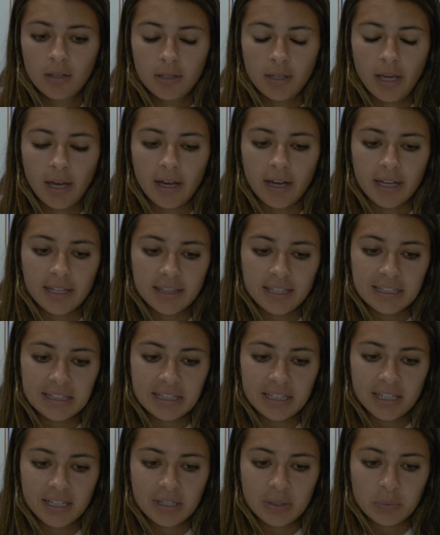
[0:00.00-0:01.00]
Yeah, I think
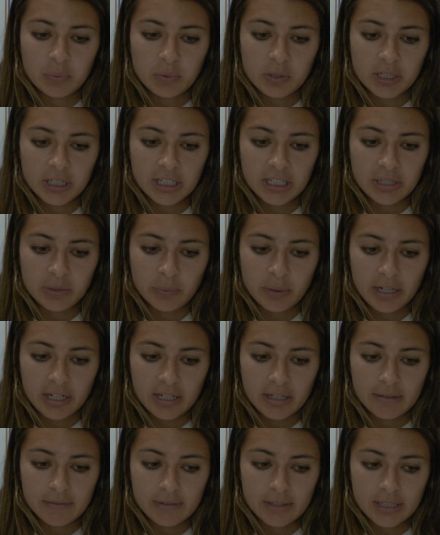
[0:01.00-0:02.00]
that we're
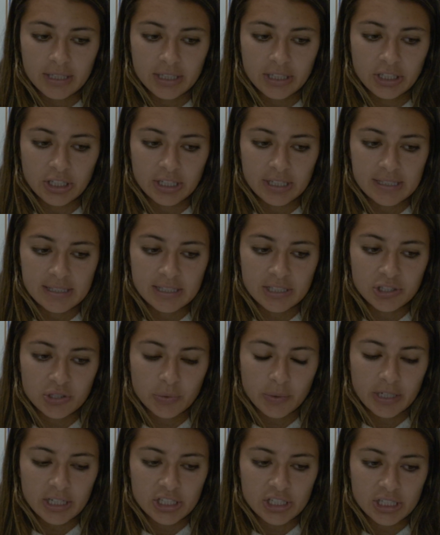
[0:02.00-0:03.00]
aware of the current
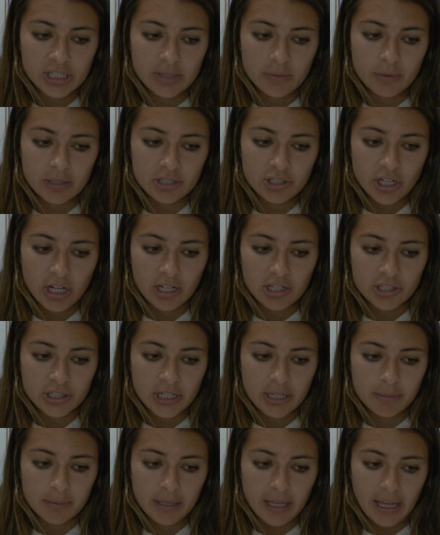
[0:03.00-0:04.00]
situation with Challenge
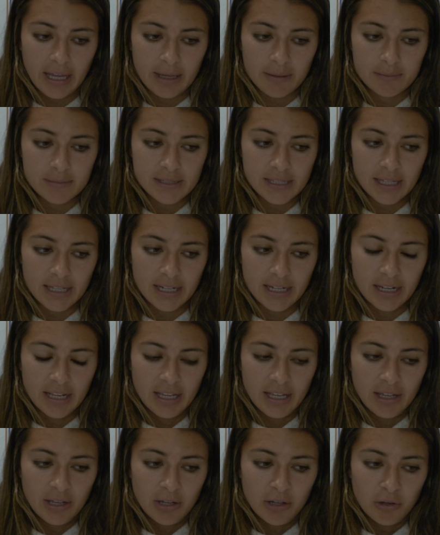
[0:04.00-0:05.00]
Cup games, and
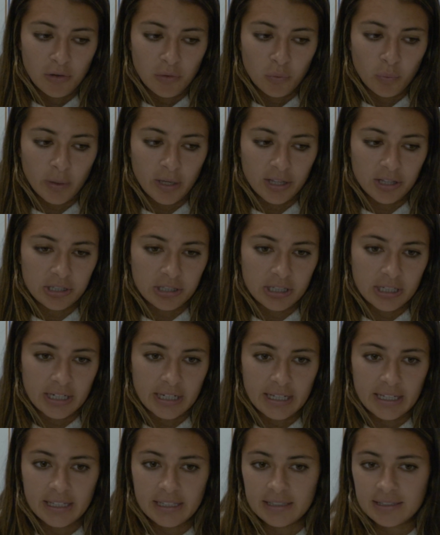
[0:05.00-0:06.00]
whether
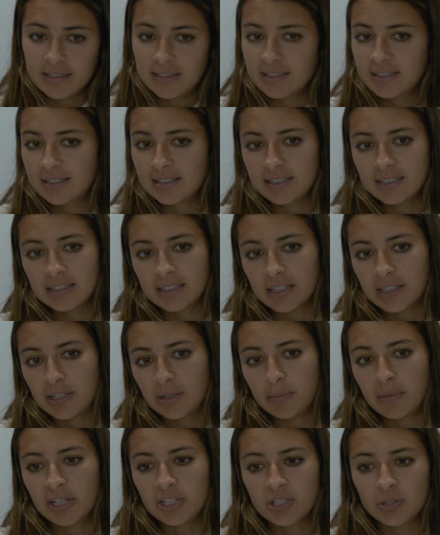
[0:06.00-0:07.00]
it's, like
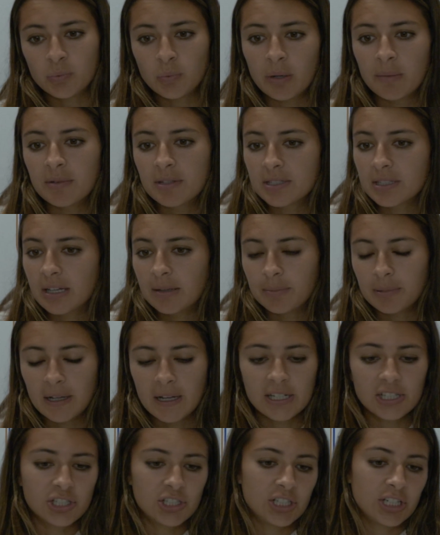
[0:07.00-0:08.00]
you mentioned, Women's Cup
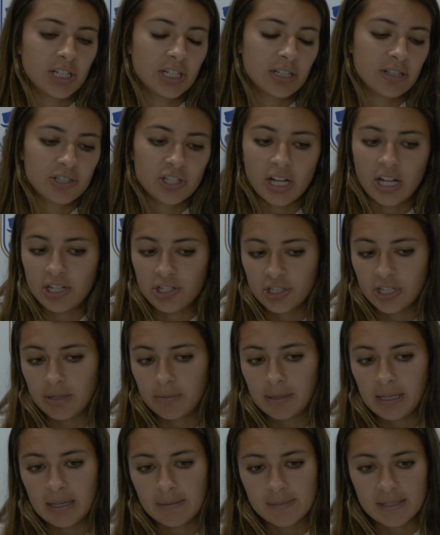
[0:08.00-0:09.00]
last year, Challenge
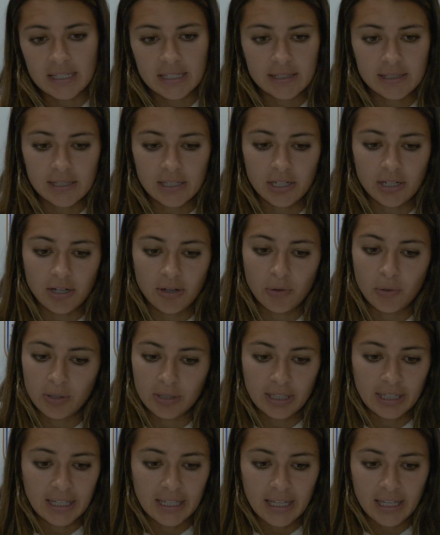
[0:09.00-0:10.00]
Cup games this year, or
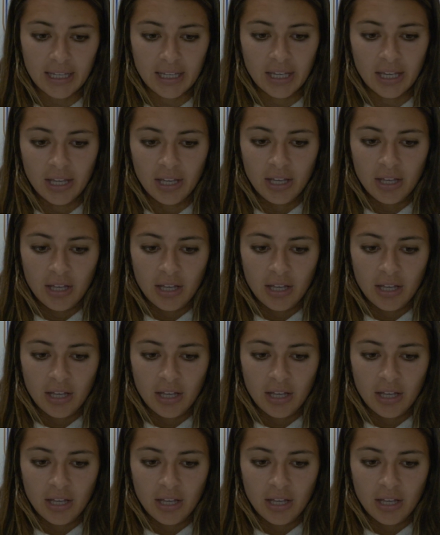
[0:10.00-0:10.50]
league,